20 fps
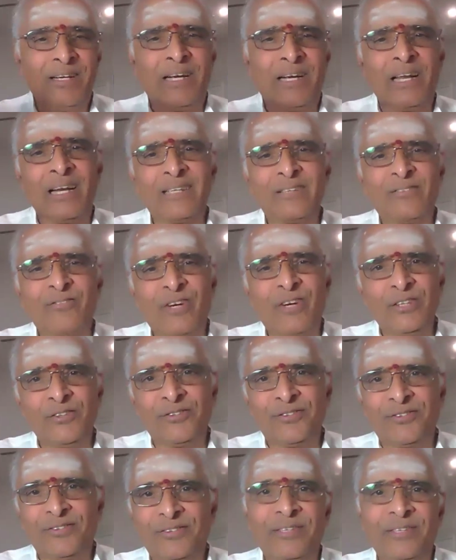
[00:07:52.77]
collect
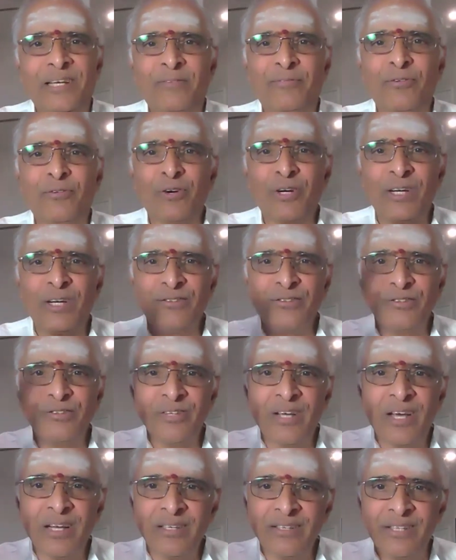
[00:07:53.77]
funds. Their focus
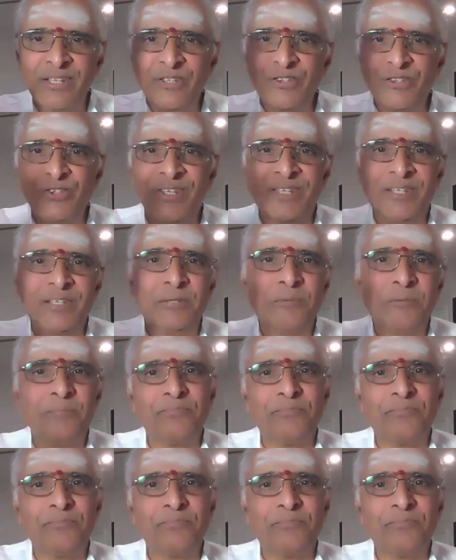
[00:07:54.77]
is on teaching.